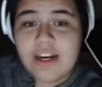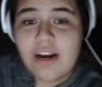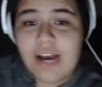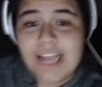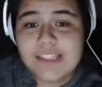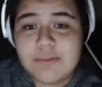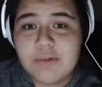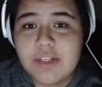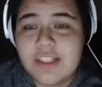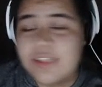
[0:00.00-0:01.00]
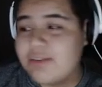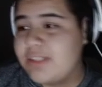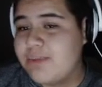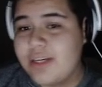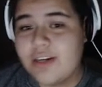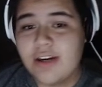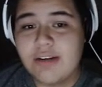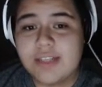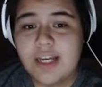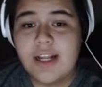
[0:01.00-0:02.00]
o'clock right now as I'm doing this, so it's
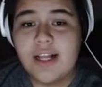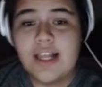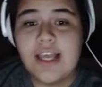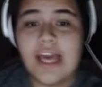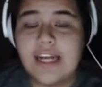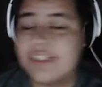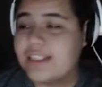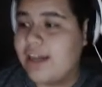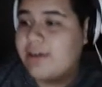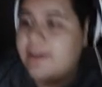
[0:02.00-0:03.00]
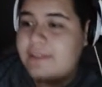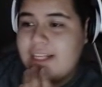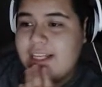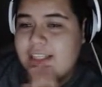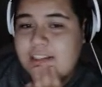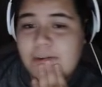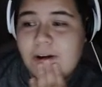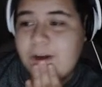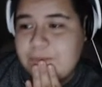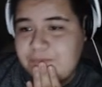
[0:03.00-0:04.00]
pretty dark outside, and it's cloudy.
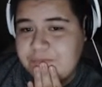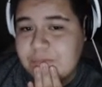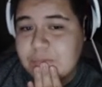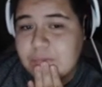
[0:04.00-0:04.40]
So,